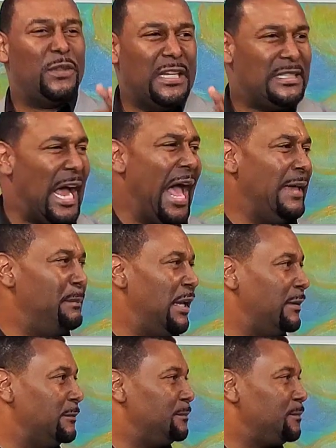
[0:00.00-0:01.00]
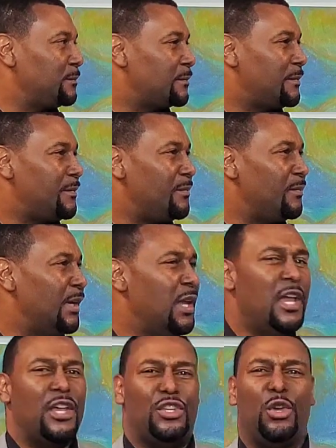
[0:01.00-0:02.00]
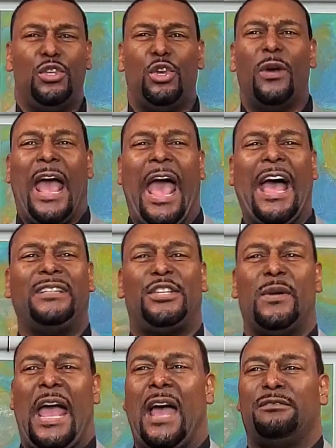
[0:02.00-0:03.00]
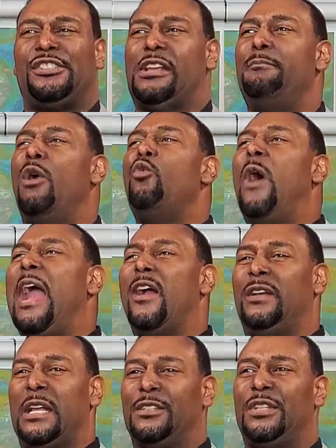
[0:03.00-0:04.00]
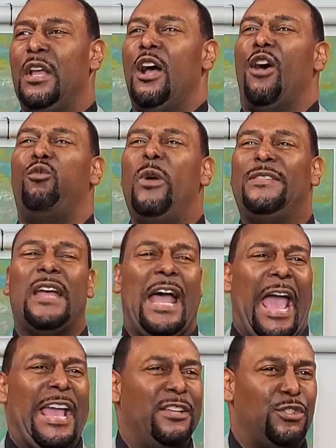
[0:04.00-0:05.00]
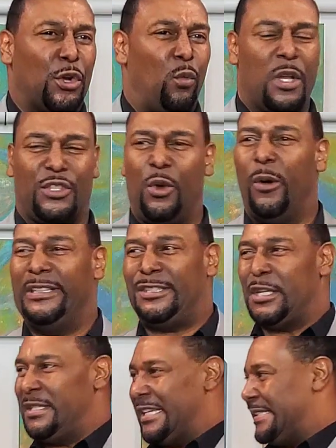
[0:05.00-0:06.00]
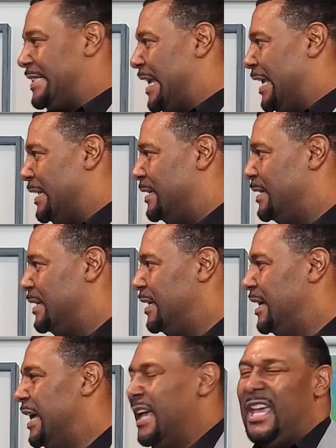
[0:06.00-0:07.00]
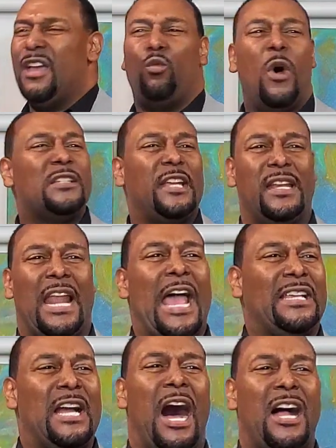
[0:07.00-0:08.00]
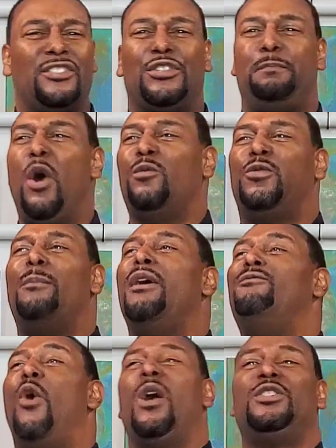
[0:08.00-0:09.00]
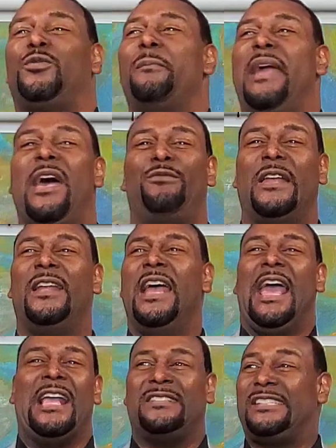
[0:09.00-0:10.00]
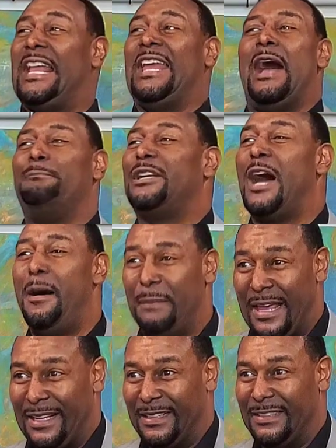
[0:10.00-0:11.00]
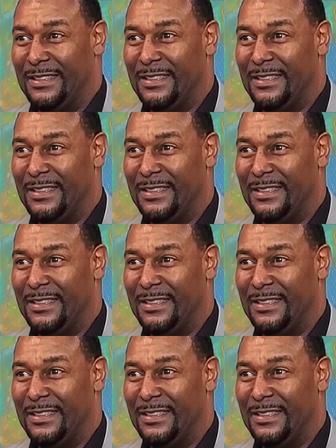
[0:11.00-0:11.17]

to the timing. You, you had to have some awareness of when the angel was going to descend. It wasn't like God spoke from a voice from heaven and said, I'm coming.